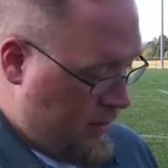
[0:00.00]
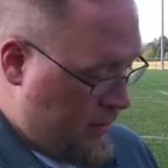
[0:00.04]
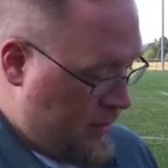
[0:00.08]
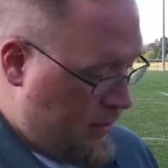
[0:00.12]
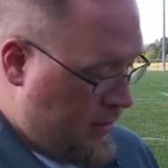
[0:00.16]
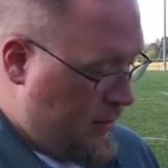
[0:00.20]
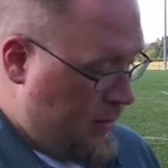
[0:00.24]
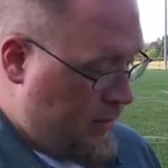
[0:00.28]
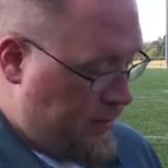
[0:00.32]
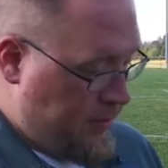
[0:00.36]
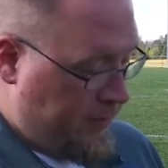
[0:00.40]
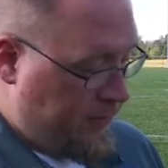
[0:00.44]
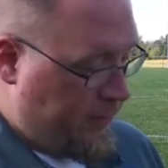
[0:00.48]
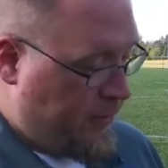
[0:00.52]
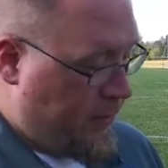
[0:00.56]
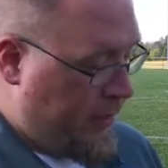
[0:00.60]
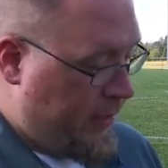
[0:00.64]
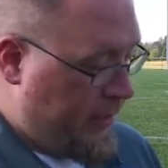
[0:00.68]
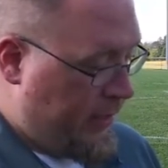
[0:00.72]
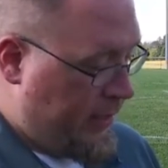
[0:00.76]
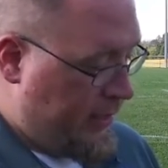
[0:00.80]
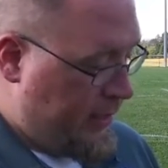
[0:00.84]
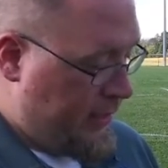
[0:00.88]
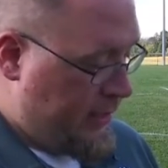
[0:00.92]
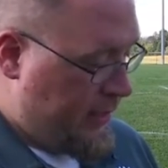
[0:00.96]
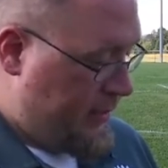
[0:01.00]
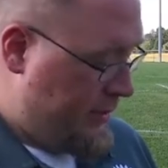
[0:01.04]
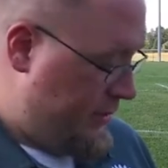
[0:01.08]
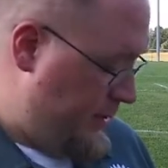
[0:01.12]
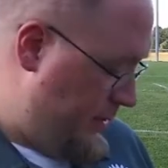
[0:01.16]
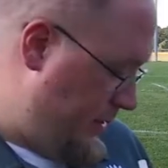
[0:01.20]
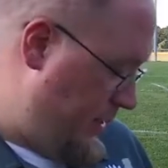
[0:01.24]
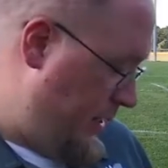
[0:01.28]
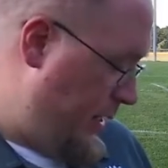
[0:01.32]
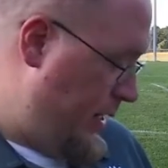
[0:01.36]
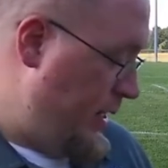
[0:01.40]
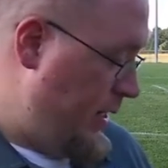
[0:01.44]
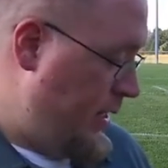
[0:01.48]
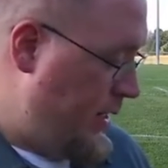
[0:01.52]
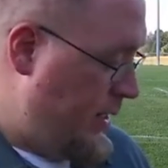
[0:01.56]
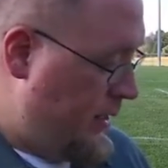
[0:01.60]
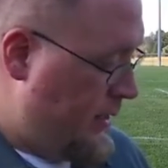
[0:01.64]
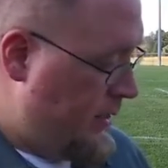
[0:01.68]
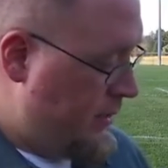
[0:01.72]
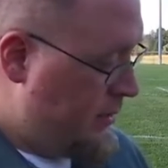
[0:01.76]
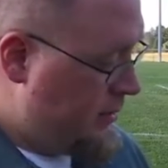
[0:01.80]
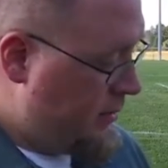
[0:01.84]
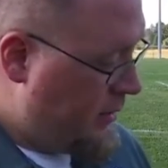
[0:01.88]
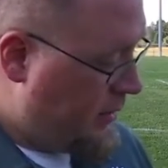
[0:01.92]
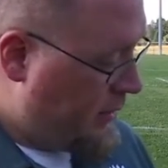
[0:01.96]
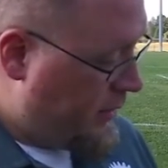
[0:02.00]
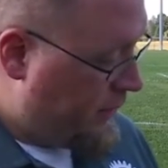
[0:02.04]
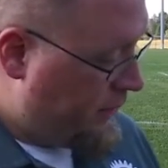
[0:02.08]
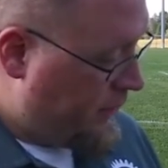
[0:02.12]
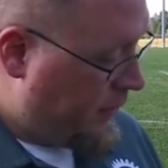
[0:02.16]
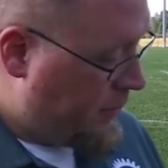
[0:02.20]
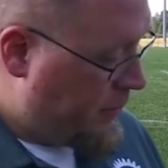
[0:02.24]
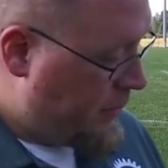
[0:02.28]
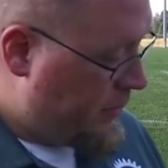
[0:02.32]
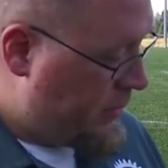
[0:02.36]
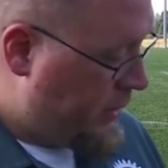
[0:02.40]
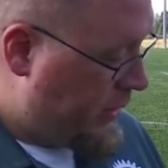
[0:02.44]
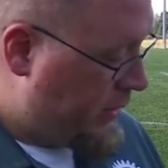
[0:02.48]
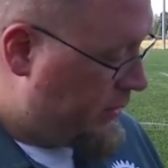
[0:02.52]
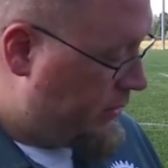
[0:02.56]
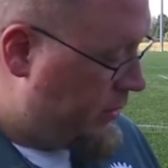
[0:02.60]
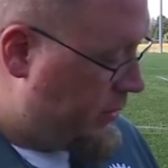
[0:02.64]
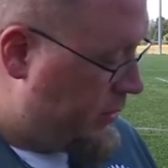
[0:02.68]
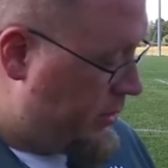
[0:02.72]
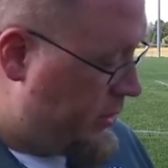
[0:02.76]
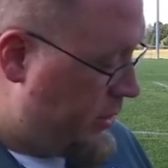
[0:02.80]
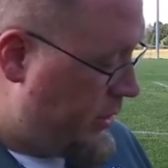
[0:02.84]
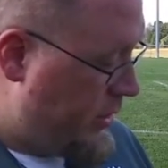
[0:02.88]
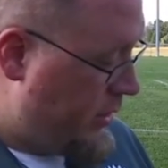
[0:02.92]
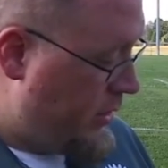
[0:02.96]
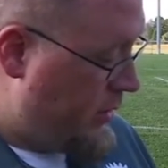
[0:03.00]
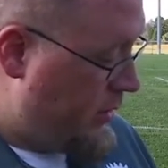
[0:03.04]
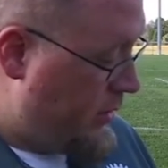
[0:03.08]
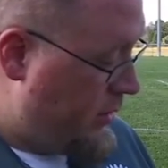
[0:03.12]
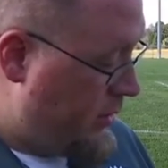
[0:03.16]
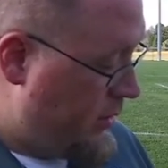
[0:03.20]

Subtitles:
And before I get it nice and tight, take off our protector sheet.